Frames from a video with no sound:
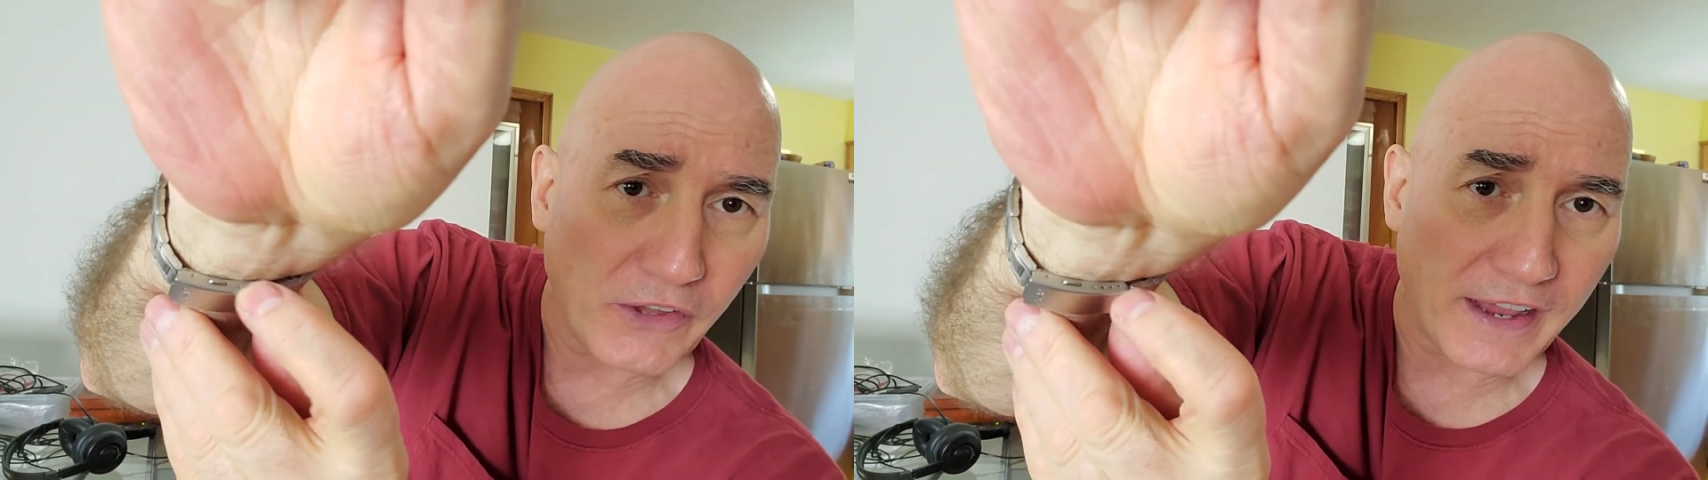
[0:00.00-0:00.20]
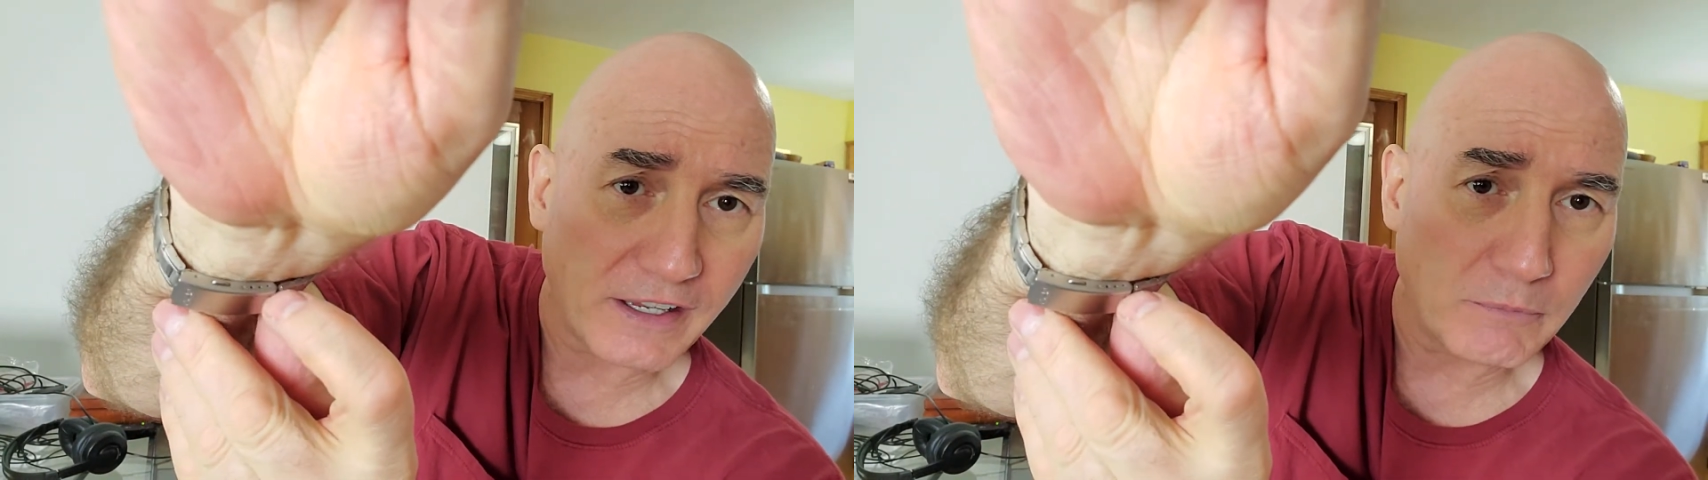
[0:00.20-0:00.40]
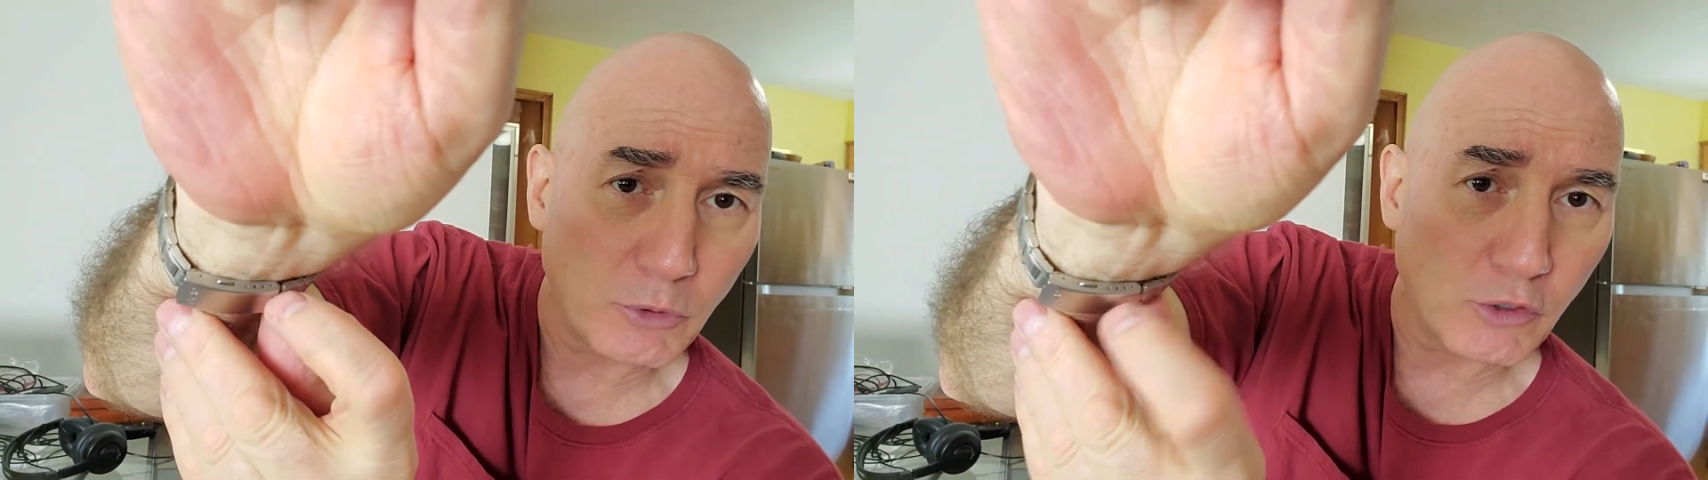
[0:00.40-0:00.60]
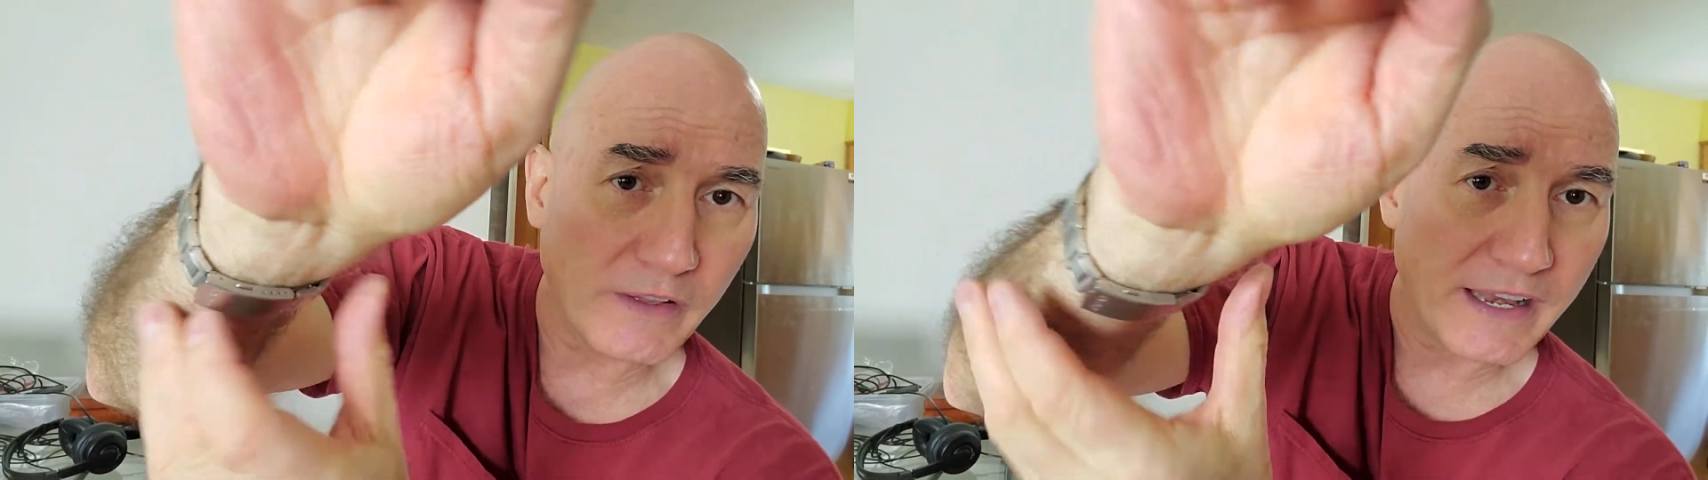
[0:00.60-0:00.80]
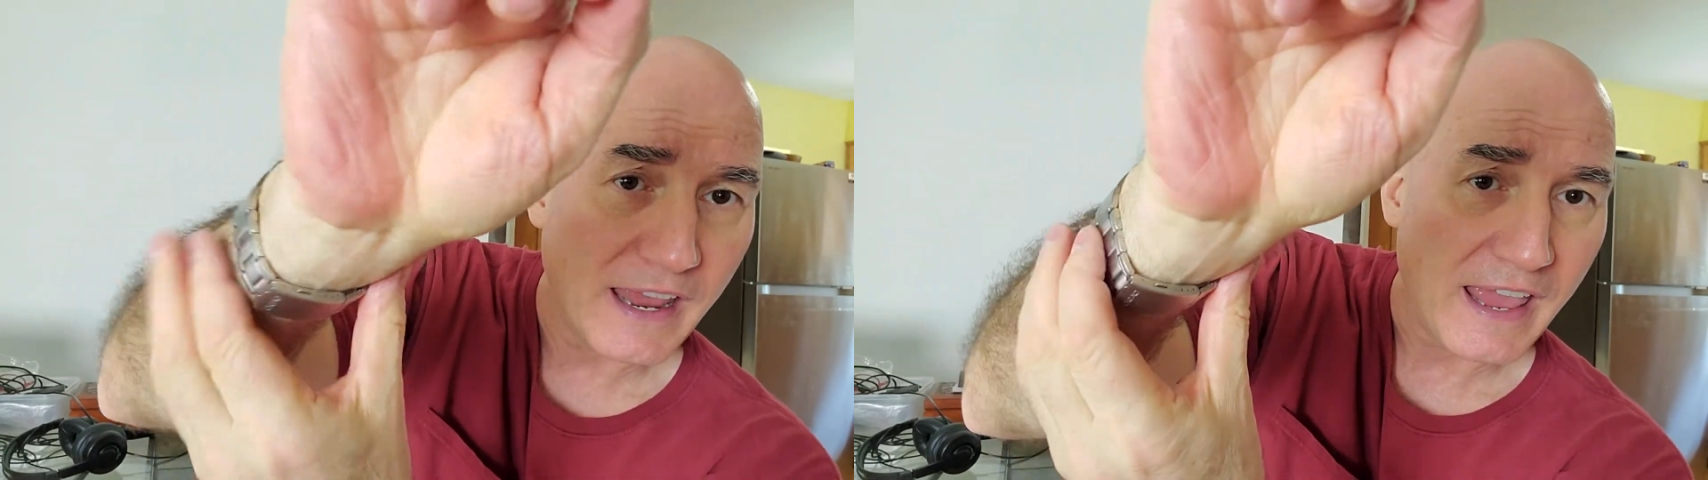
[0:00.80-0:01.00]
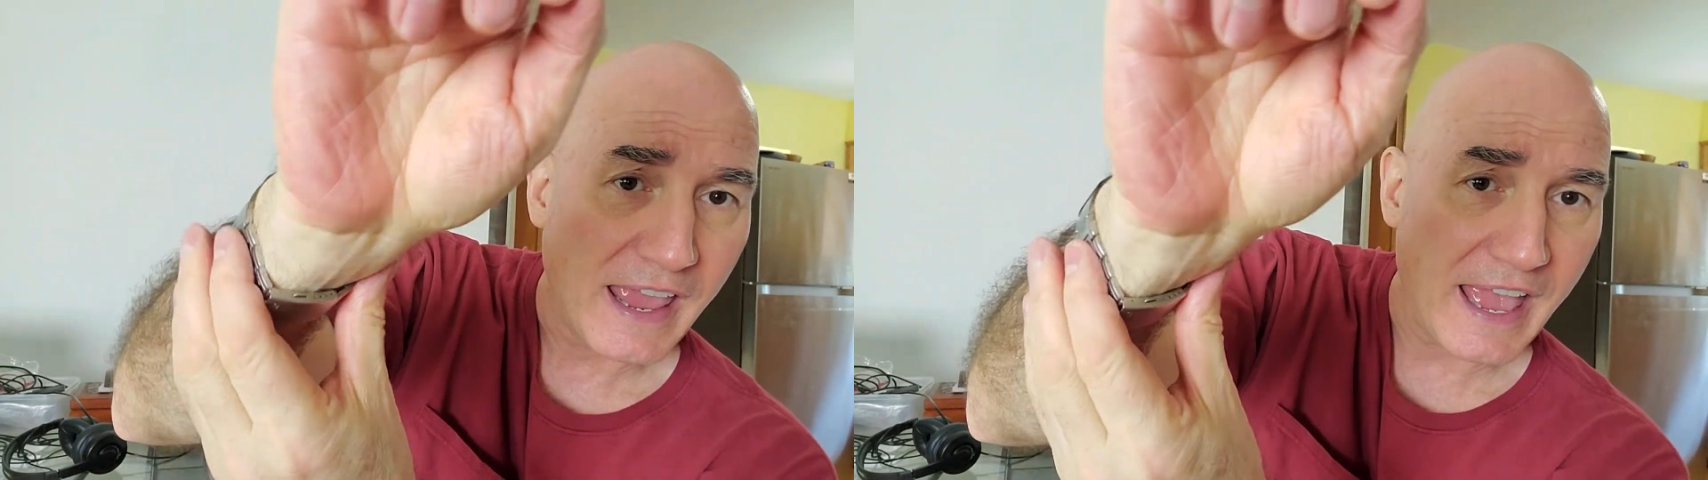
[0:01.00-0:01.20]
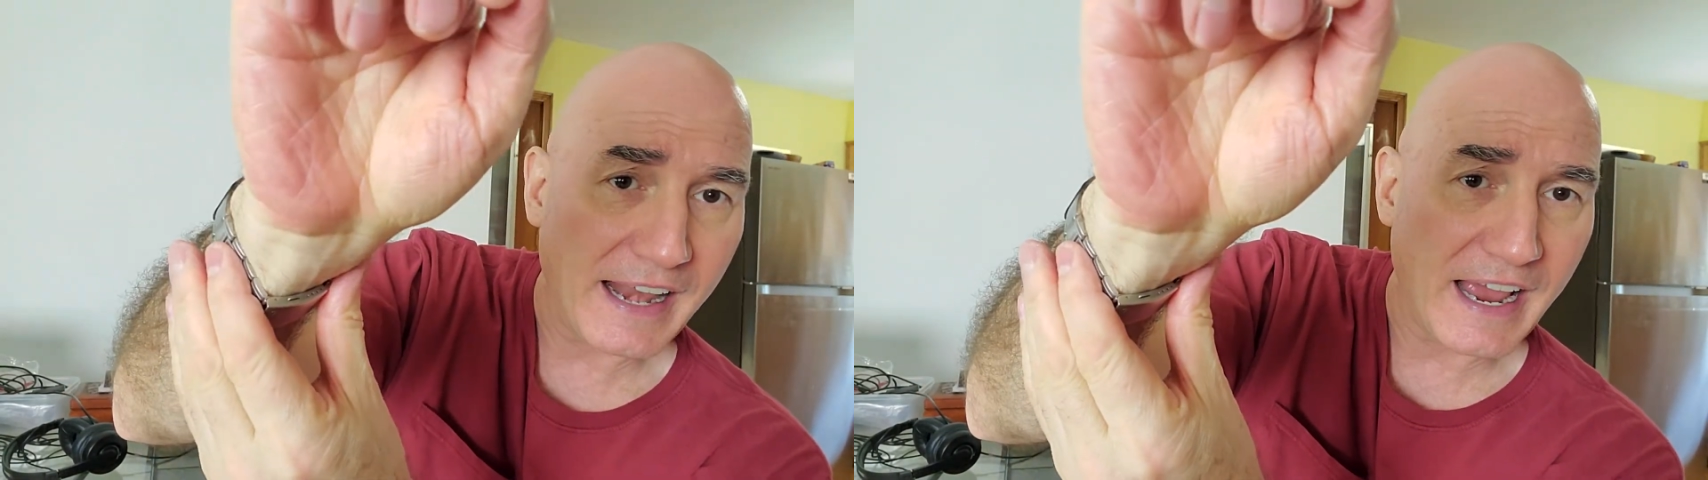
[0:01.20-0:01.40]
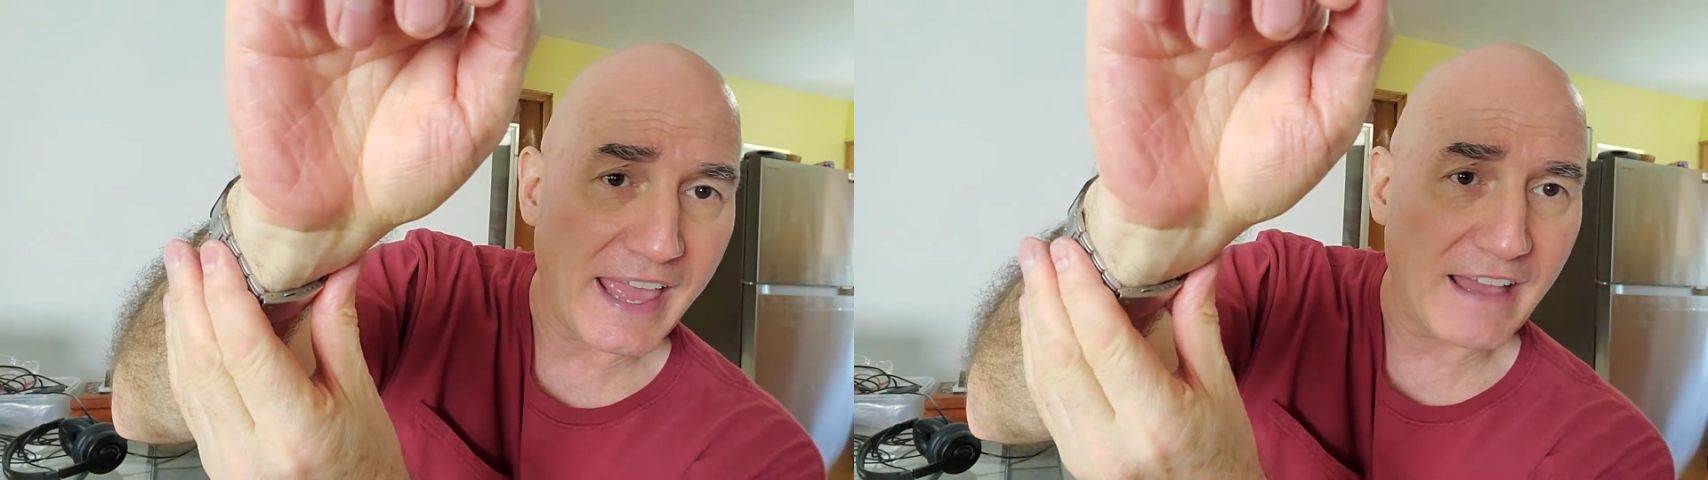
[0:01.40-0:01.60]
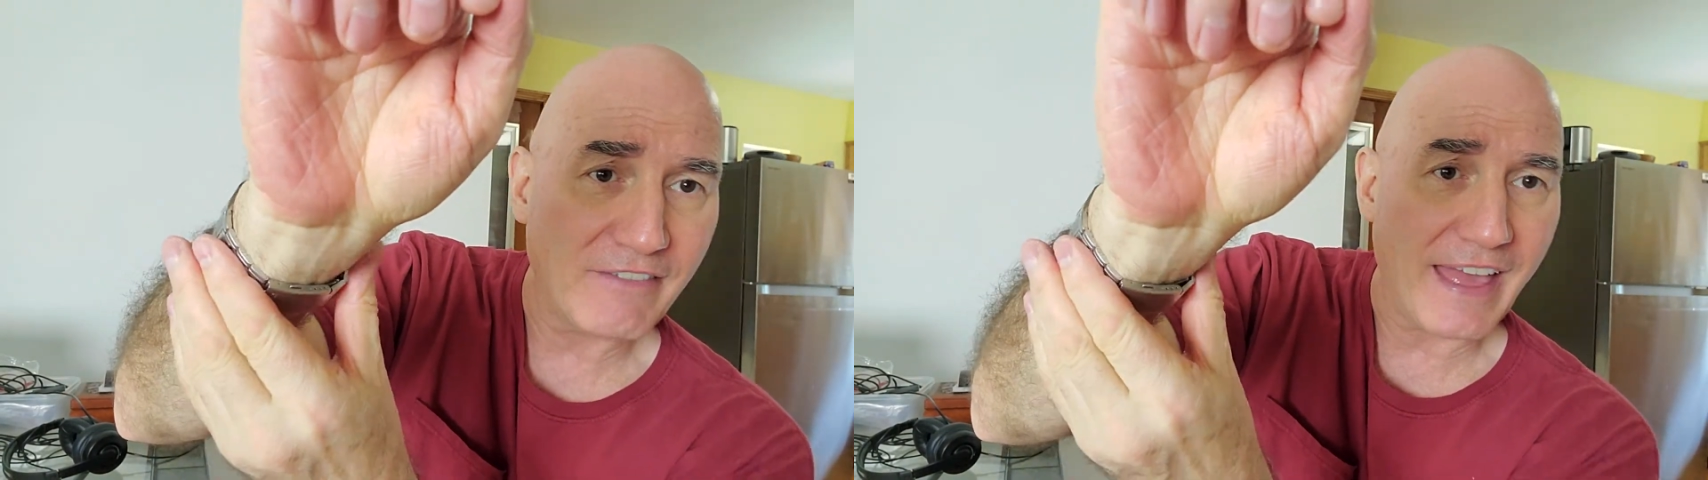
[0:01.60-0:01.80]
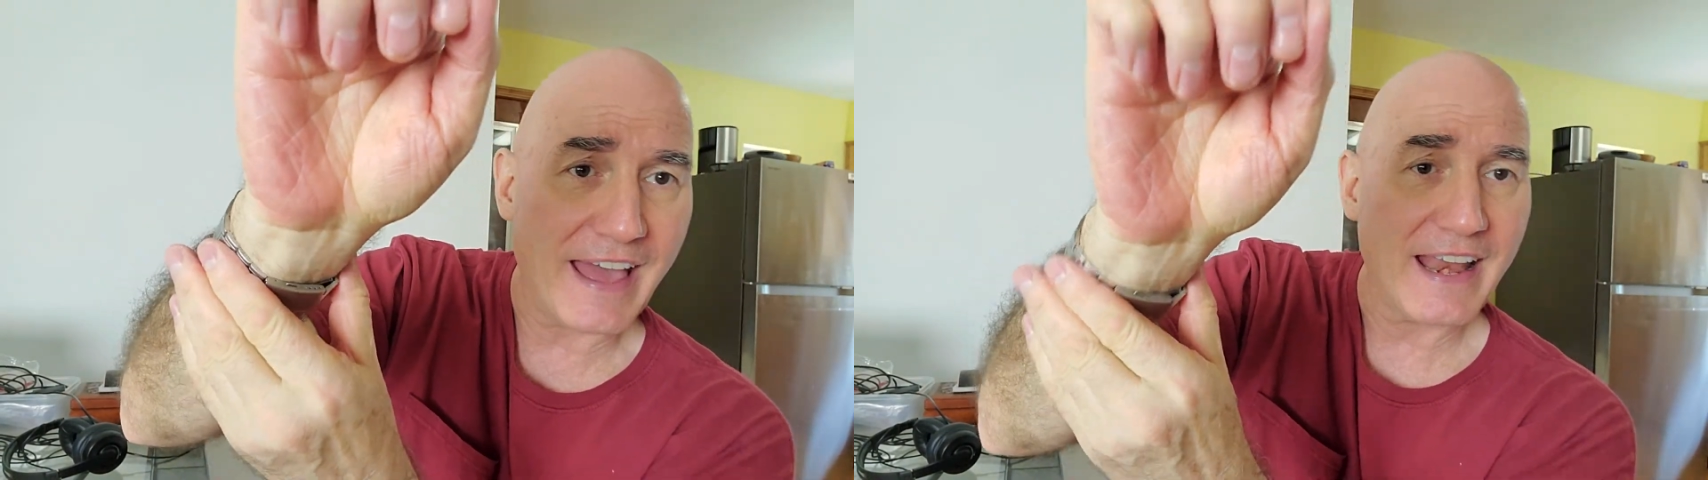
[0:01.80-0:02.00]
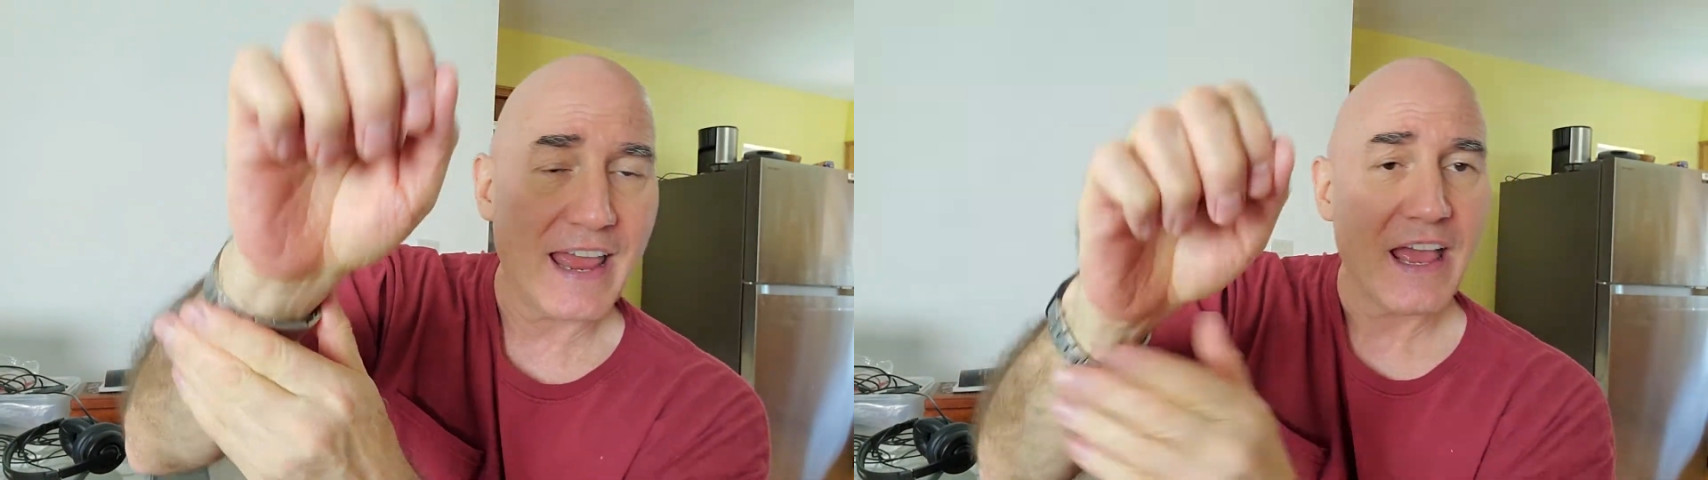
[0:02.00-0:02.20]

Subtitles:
I can move it, and I have that.